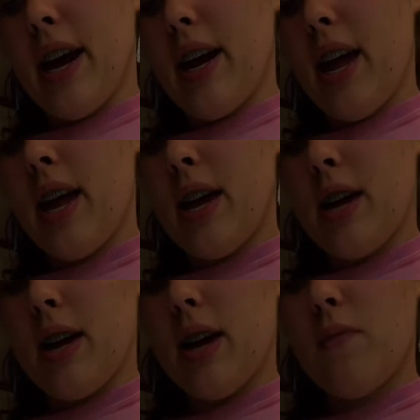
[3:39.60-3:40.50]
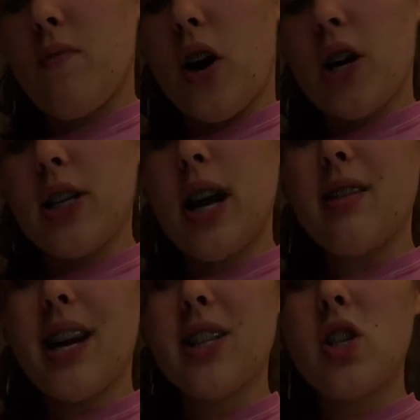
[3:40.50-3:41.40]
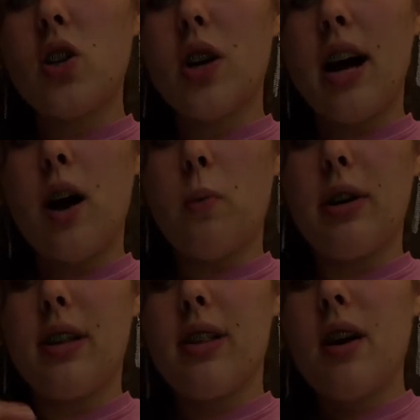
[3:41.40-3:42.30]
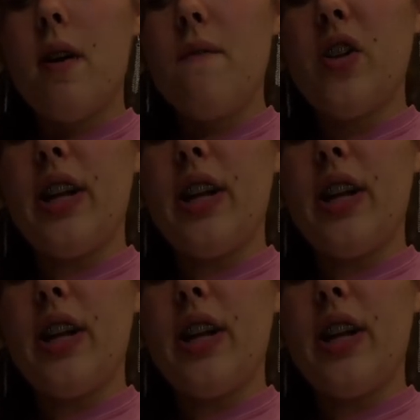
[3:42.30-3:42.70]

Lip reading: and first I like to start out with filling the